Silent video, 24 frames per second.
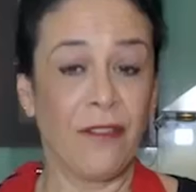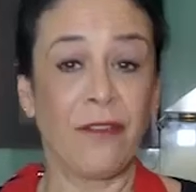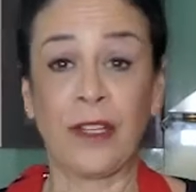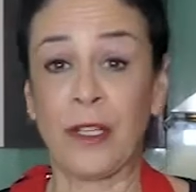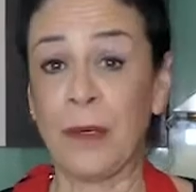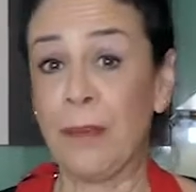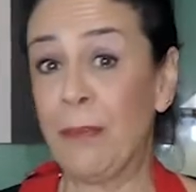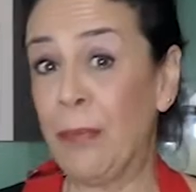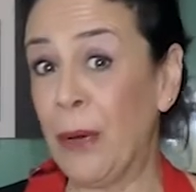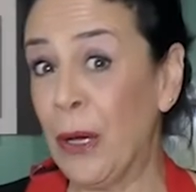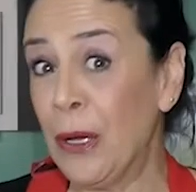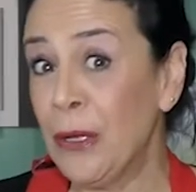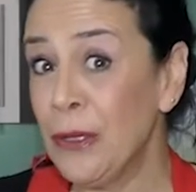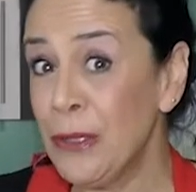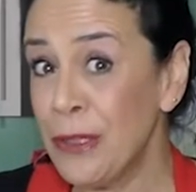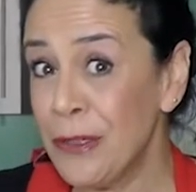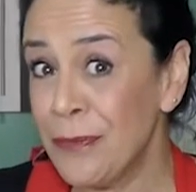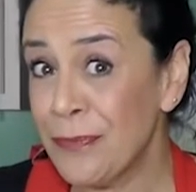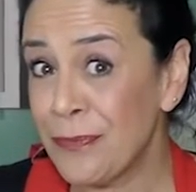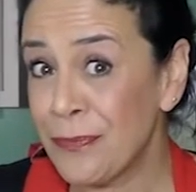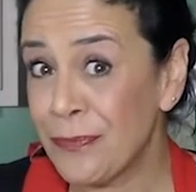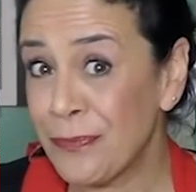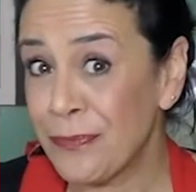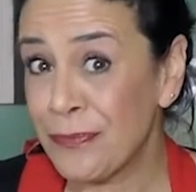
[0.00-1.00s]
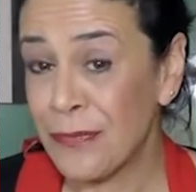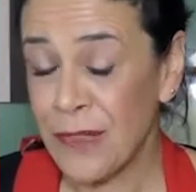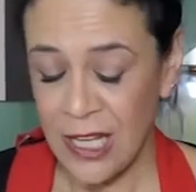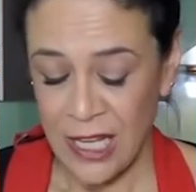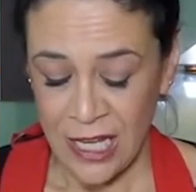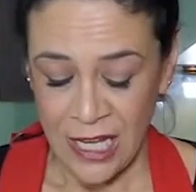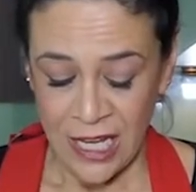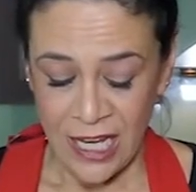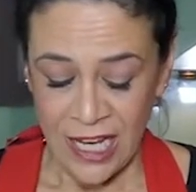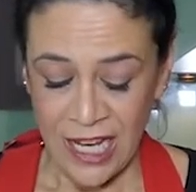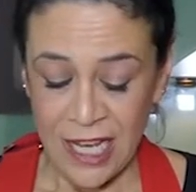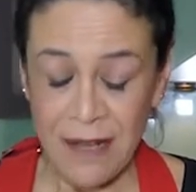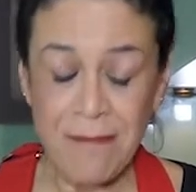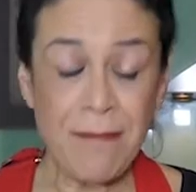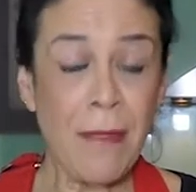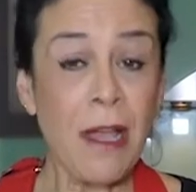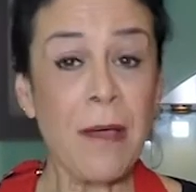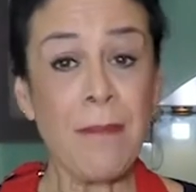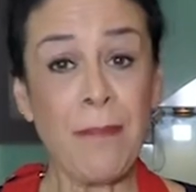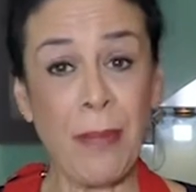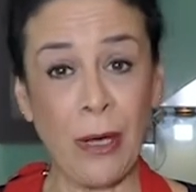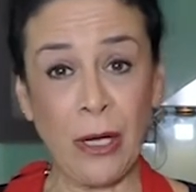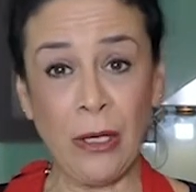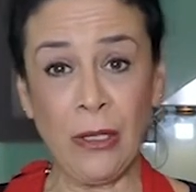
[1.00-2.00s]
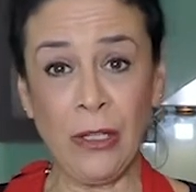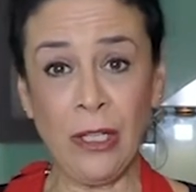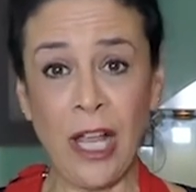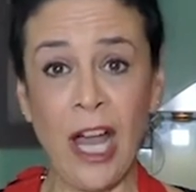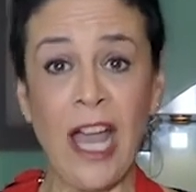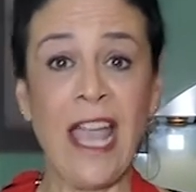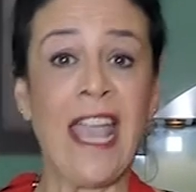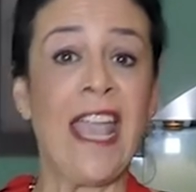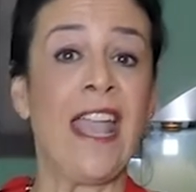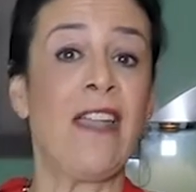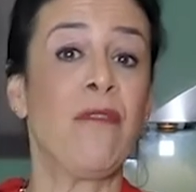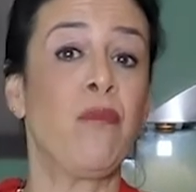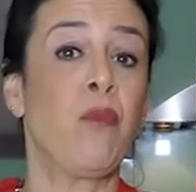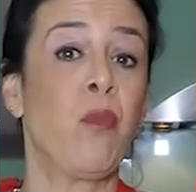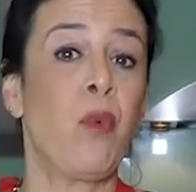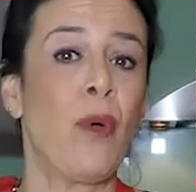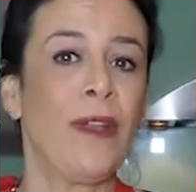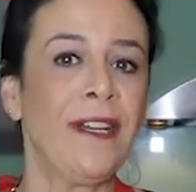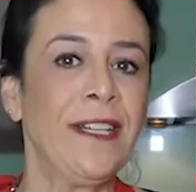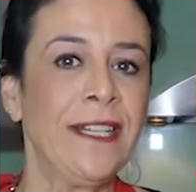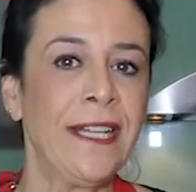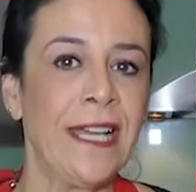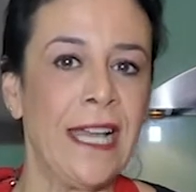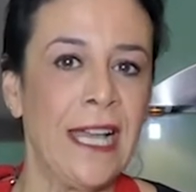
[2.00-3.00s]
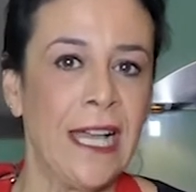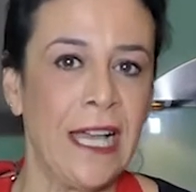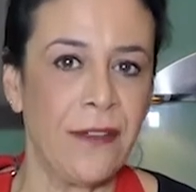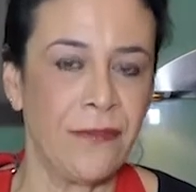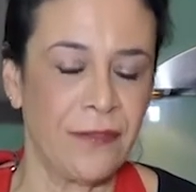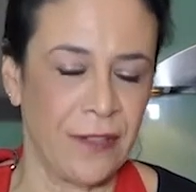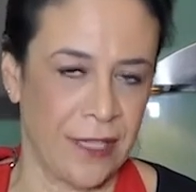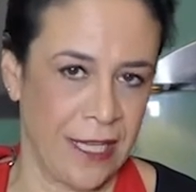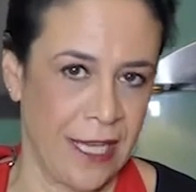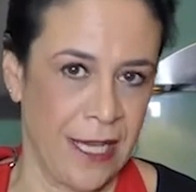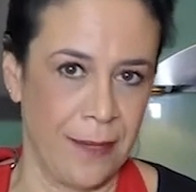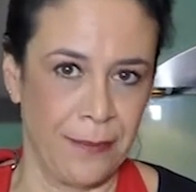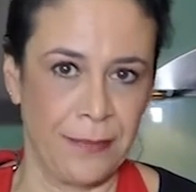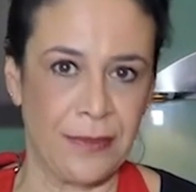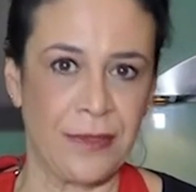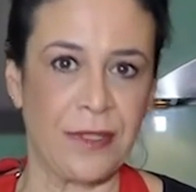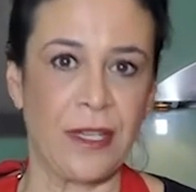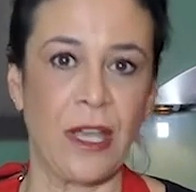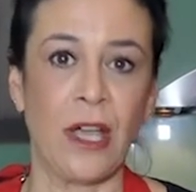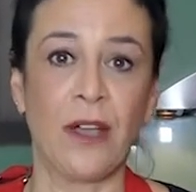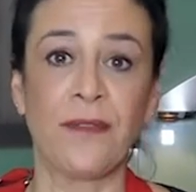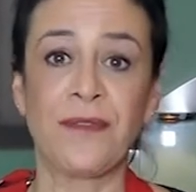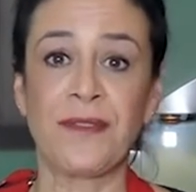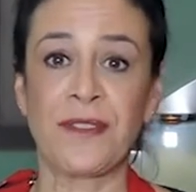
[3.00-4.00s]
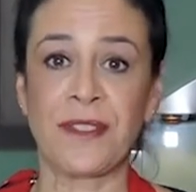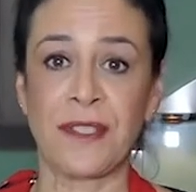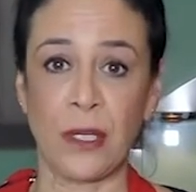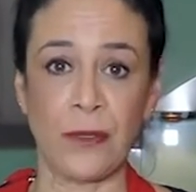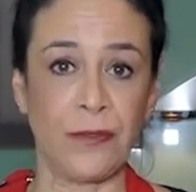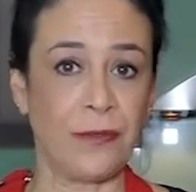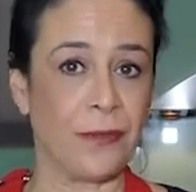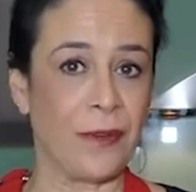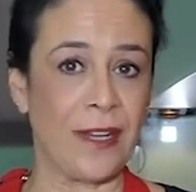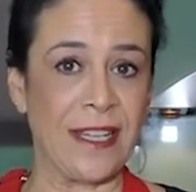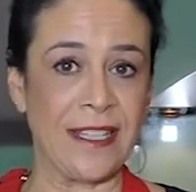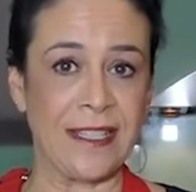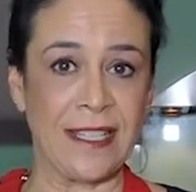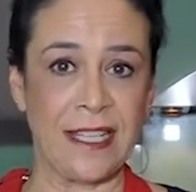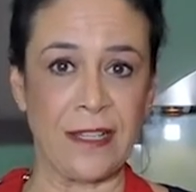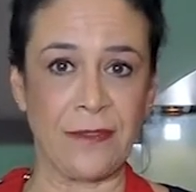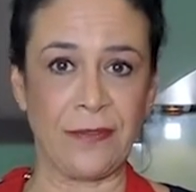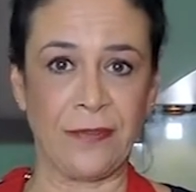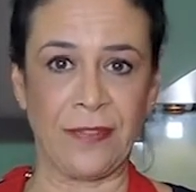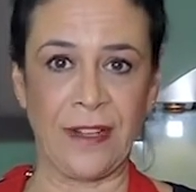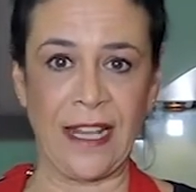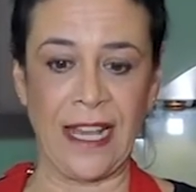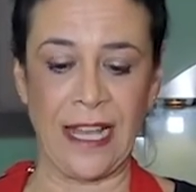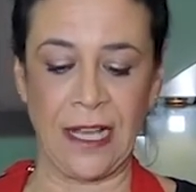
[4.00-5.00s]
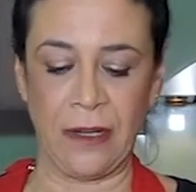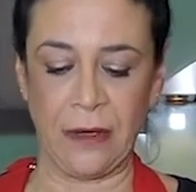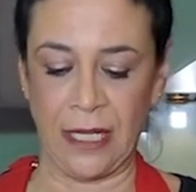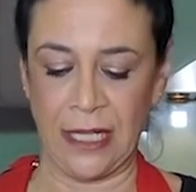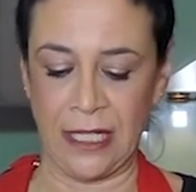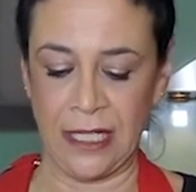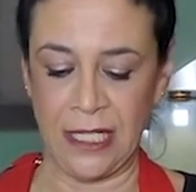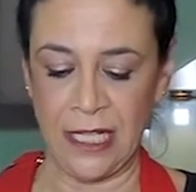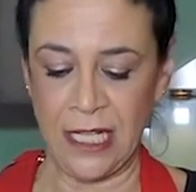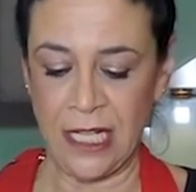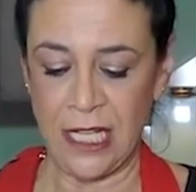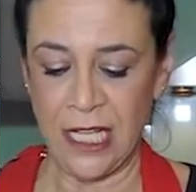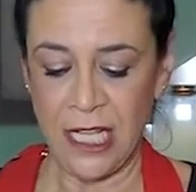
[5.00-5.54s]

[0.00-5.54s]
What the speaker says: I've got a bowl. In my bowl I have 1.5 cups of self-raising flour.